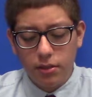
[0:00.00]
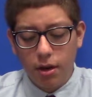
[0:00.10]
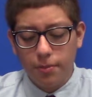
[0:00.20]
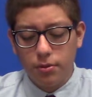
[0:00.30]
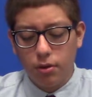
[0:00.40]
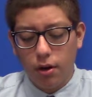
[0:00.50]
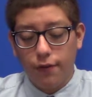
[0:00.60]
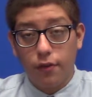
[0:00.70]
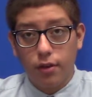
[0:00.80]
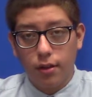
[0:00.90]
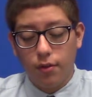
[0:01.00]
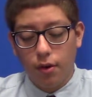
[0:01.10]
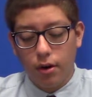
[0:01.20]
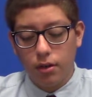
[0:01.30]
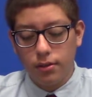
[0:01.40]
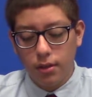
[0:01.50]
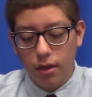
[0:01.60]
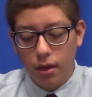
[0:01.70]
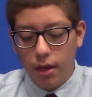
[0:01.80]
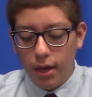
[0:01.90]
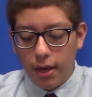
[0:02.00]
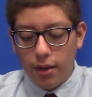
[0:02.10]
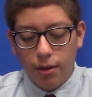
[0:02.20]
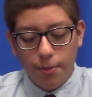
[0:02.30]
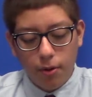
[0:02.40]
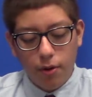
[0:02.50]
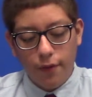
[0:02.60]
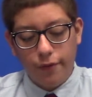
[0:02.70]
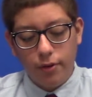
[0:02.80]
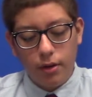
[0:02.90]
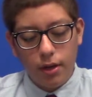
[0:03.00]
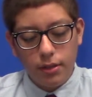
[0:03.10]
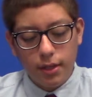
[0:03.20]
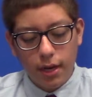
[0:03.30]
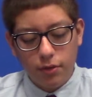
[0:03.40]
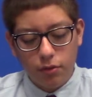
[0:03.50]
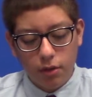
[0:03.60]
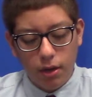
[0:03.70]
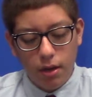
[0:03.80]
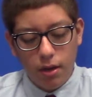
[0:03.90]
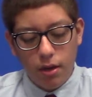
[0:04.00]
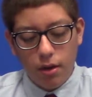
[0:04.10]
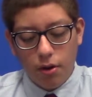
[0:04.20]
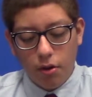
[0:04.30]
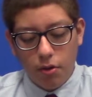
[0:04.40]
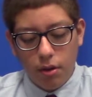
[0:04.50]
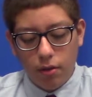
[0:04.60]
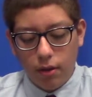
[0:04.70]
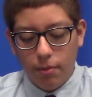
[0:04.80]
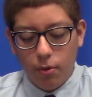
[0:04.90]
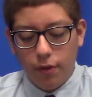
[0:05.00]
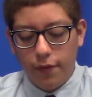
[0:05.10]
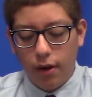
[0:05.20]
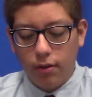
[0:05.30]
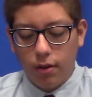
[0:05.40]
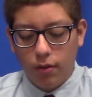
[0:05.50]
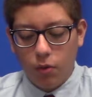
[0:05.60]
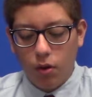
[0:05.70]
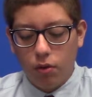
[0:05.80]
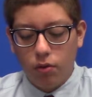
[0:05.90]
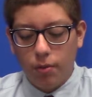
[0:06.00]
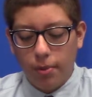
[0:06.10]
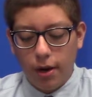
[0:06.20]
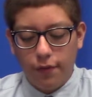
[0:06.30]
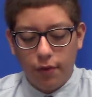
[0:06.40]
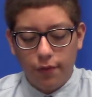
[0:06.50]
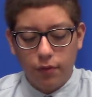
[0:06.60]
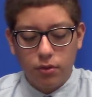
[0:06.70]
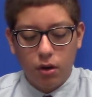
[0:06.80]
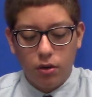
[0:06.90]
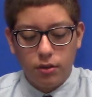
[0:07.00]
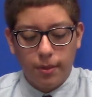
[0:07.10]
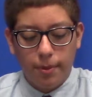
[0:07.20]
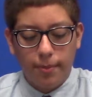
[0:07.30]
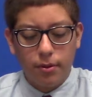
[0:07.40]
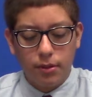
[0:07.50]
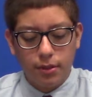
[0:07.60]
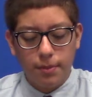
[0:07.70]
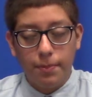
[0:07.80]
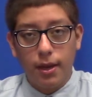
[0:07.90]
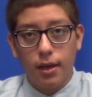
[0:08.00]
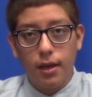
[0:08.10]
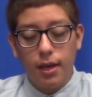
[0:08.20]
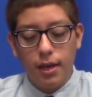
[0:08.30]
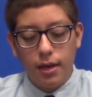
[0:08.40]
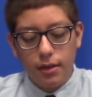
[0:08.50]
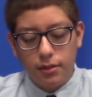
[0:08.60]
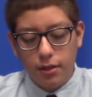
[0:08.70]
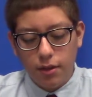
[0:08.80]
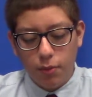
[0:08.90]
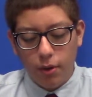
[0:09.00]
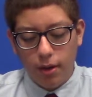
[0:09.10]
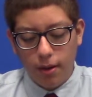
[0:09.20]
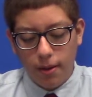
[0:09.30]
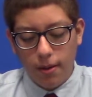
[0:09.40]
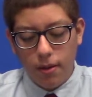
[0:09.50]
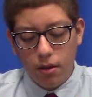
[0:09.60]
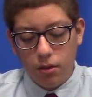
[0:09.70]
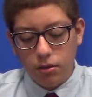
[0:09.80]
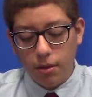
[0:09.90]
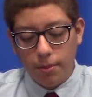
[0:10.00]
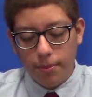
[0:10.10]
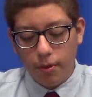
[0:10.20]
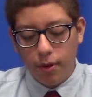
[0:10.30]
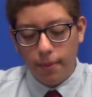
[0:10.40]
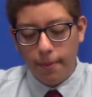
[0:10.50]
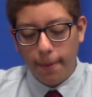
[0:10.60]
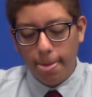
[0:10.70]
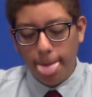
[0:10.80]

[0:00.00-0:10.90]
the opportunity for 10th graders. It is a program for intellectually curious and motivated 10th graders to apply for a full scholarship and participate in a six-week summer program